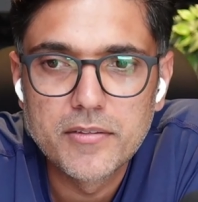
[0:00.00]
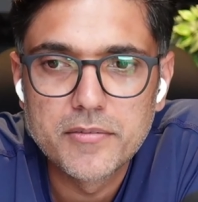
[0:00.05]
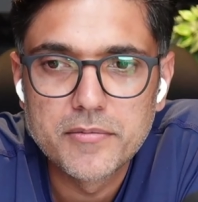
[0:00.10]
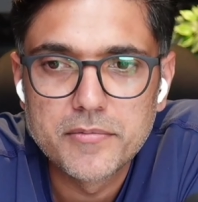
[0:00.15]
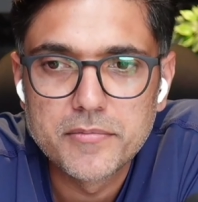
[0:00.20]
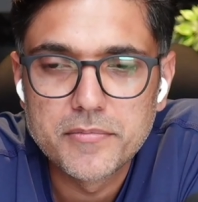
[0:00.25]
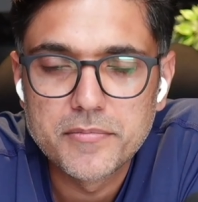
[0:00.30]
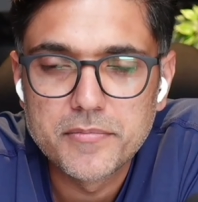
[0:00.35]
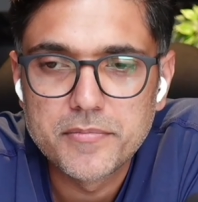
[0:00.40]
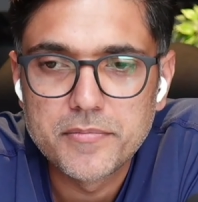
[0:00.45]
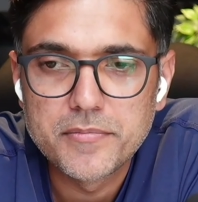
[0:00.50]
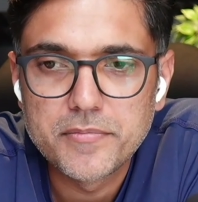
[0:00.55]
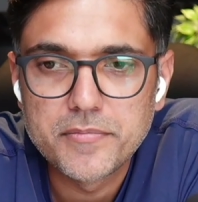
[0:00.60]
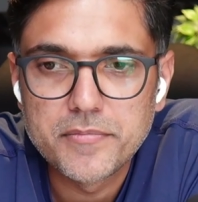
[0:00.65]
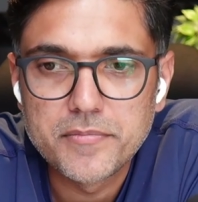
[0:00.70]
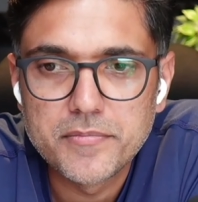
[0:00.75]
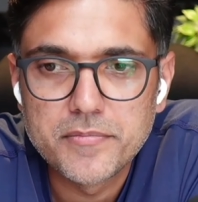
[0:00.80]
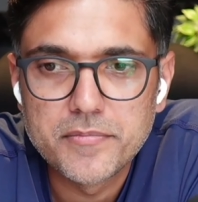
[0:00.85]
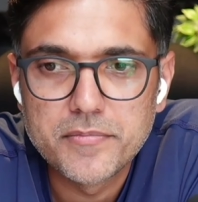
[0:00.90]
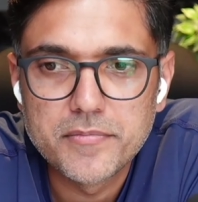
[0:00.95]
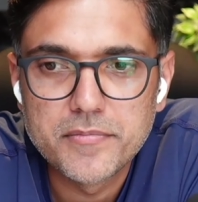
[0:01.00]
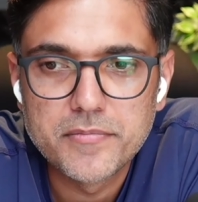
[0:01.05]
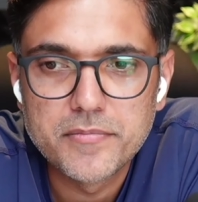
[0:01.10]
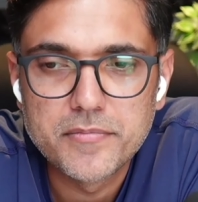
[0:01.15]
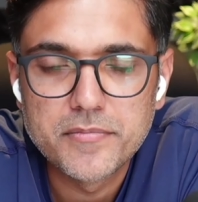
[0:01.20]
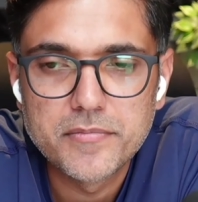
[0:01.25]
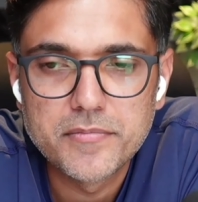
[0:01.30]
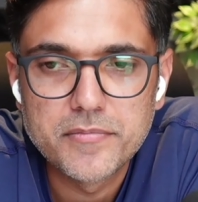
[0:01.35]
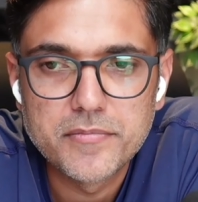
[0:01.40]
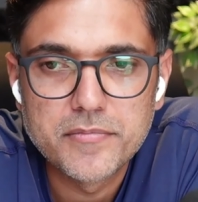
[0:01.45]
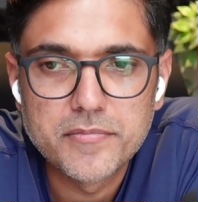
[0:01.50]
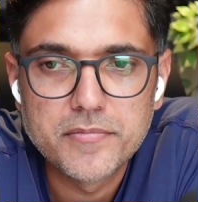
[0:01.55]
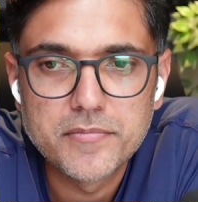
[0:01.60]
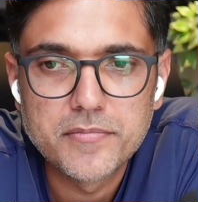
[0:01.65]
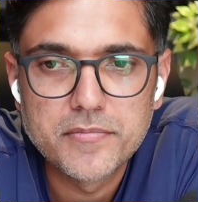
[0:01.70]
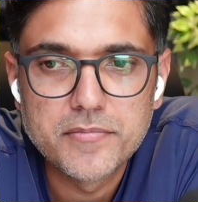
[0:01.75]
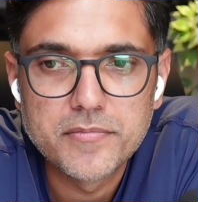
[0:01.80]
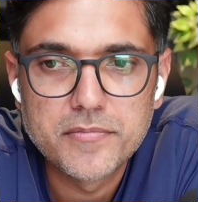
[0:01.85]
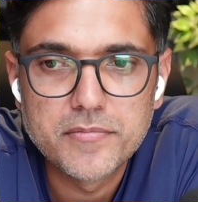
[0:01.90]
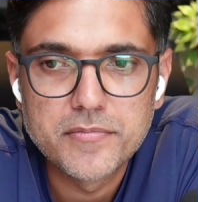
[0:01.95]

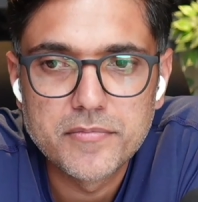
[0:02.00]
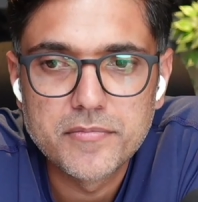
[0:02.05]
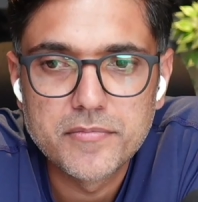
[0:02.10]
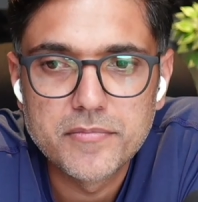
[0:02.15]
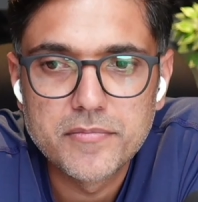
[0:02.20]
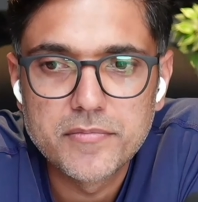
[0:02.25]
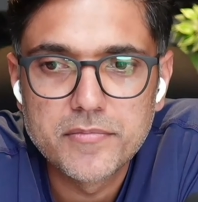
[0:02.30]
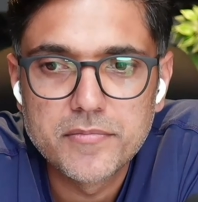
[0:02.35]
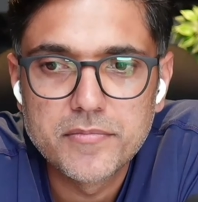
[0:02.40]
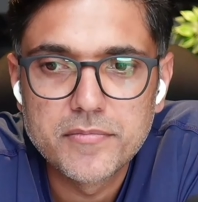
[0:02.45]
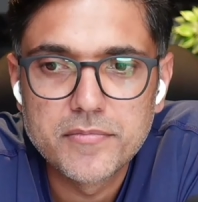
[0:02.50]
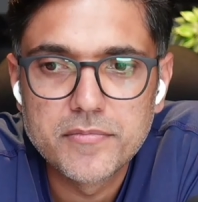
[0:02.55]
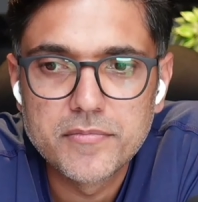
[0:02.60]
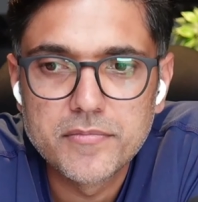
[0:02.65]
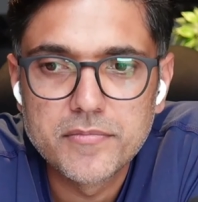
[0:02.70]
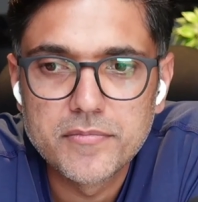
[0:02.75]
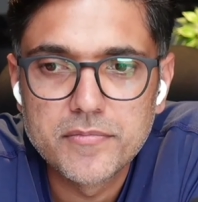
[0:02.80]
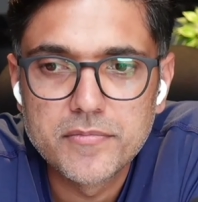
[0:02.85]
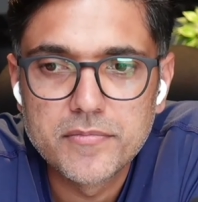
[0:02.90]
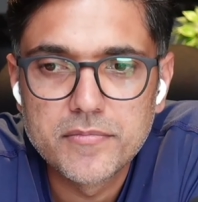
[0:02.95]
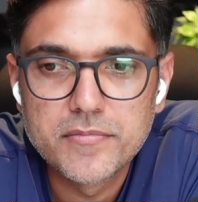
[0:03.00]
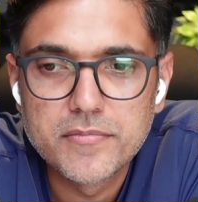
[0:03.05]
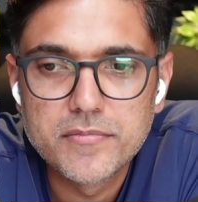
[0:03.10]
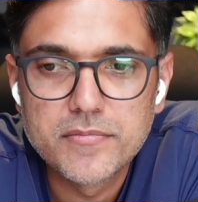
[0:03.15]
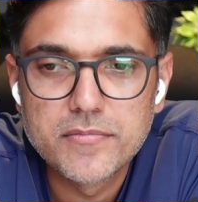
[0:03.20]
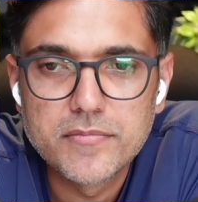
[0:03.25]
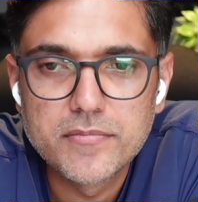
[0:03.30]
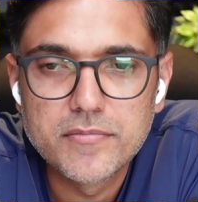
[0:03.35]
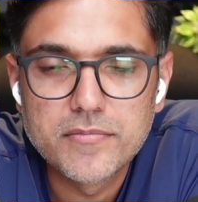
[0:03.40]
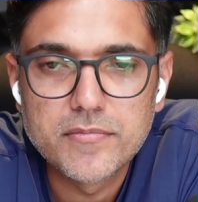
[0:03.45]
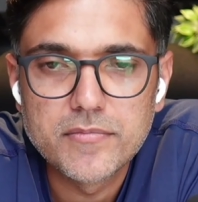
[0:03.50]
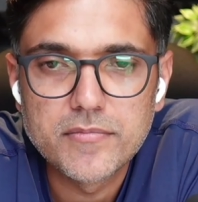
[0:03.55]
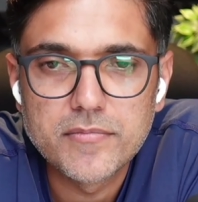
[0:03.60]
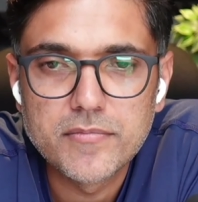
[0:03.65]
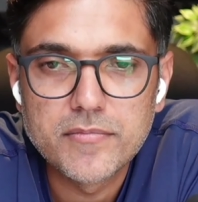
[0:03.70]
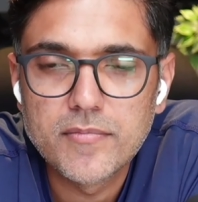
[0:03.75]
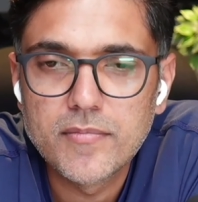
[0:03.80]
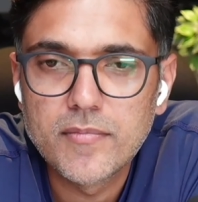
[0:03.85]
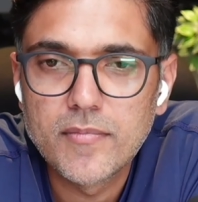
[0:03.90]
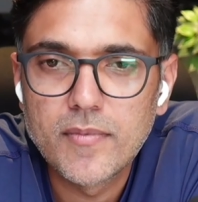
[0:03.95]

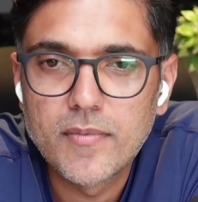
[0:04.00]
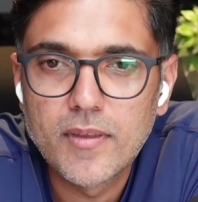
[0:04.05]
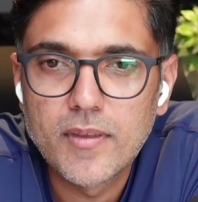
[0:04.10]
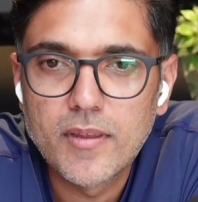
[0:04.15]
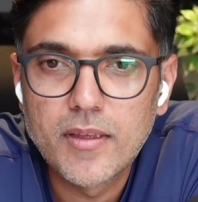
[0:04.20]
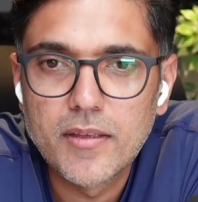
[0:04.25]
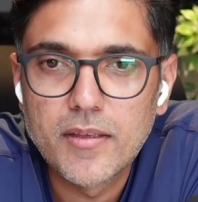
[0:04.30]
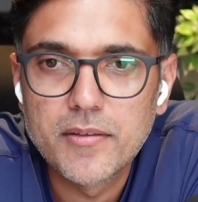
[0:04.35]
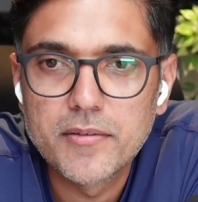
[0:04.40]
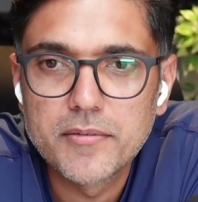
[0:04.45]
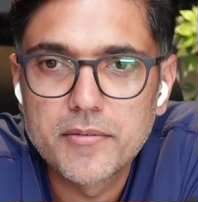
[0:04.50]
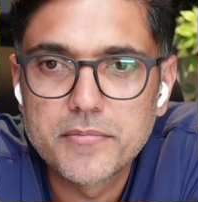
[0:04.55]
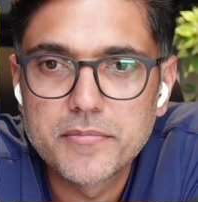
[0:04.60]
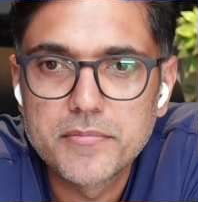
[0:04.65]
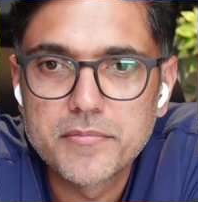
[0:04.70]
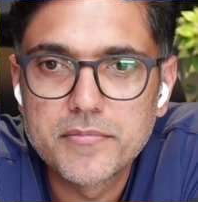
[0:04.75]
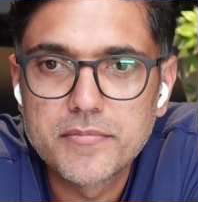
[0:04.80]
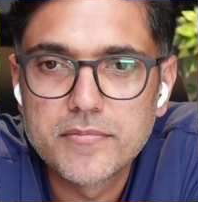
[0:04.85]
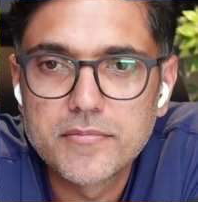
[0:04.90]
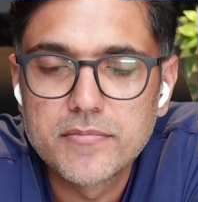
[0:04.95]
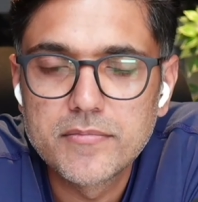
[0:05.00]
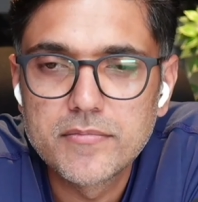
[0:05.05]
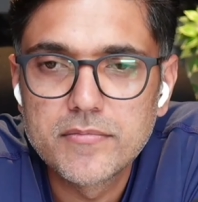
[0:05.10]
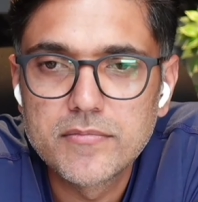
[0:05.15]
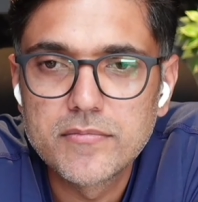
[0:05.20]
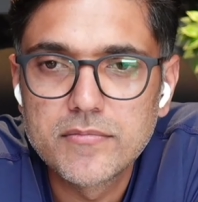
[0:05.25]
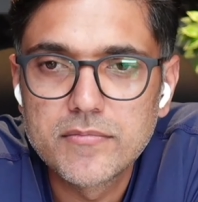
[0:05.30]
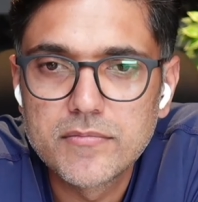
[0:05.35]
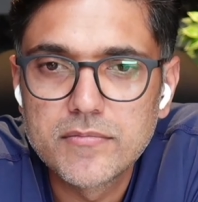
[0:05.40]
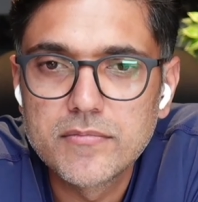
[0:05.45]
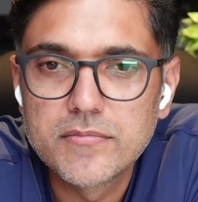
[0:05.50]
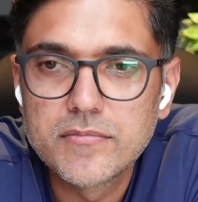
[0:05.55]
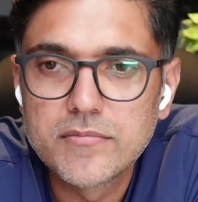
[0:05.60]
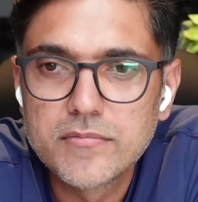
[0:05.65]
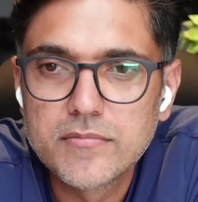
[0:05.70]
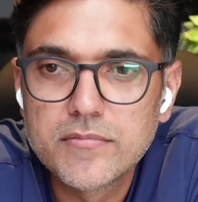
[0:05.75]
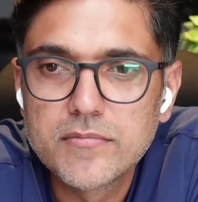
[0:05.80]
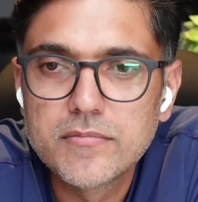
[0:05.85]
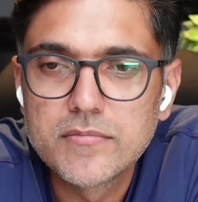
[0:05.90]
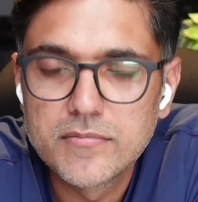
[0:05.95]

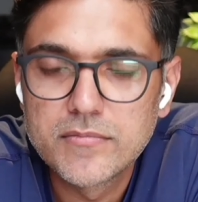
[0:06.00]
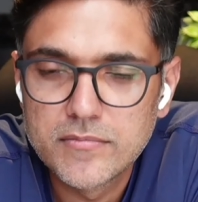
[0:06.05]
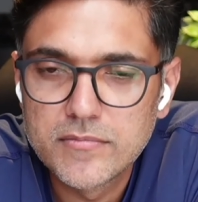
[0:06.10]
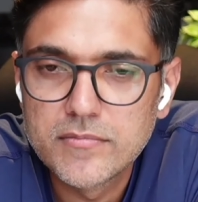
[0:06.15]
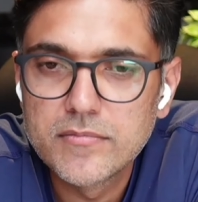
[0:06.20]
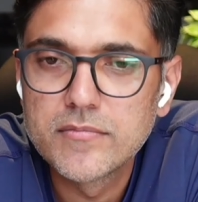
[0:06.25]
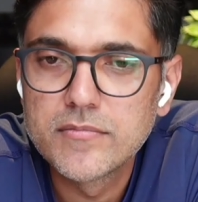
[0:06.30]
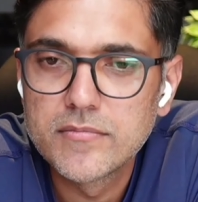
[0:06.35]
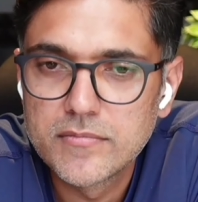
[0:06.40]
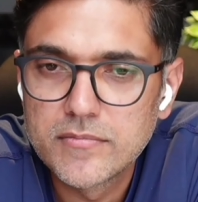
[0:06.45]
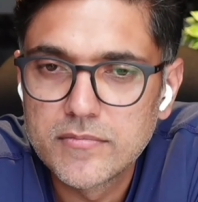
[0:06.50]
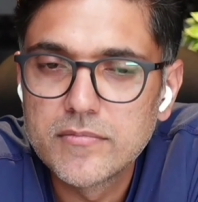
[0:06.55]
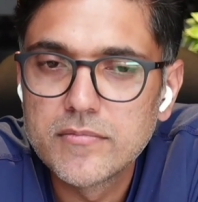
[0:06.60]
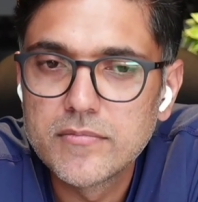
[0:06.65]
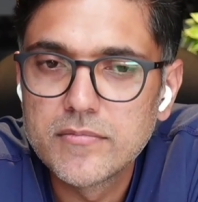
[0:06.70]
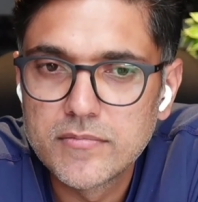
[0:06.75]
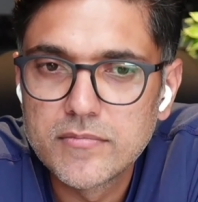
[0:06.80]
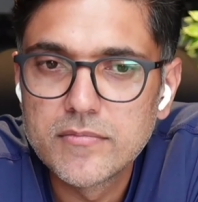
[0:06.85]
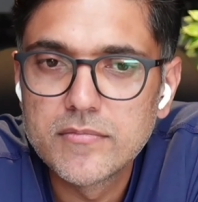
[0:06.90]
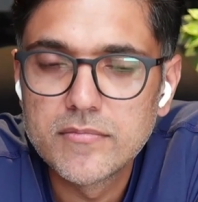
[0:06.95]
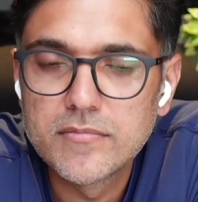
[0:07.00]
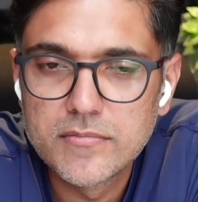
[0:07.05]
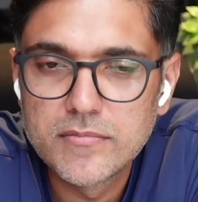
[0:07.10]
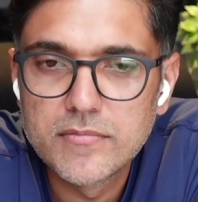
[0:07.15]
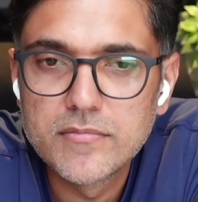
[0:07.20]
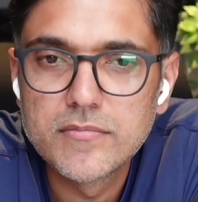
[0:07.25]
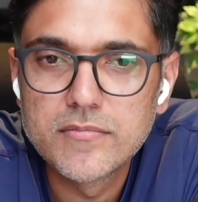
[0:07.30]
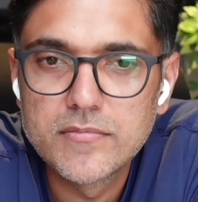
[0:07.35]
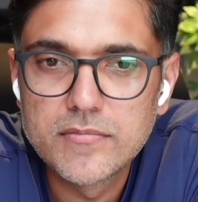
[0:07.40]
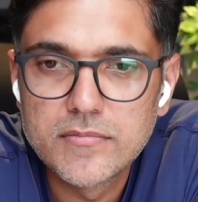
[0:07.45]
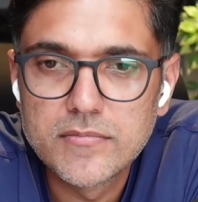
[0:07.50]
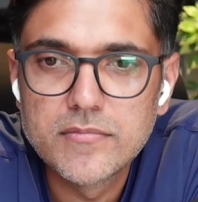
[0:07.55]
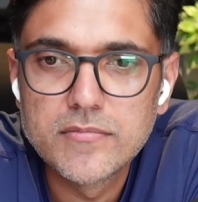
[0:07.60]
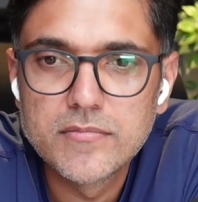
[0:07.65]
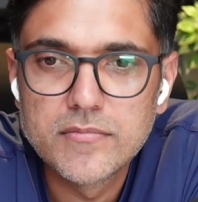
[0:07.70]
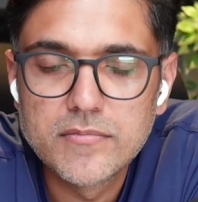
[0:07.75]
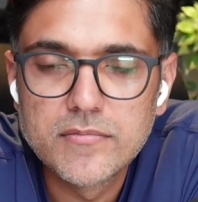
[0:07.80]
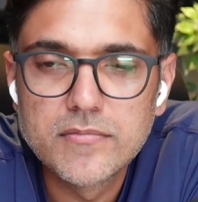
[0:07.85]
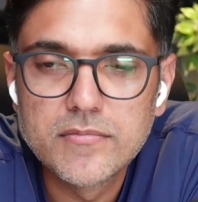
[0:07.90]
[no speech]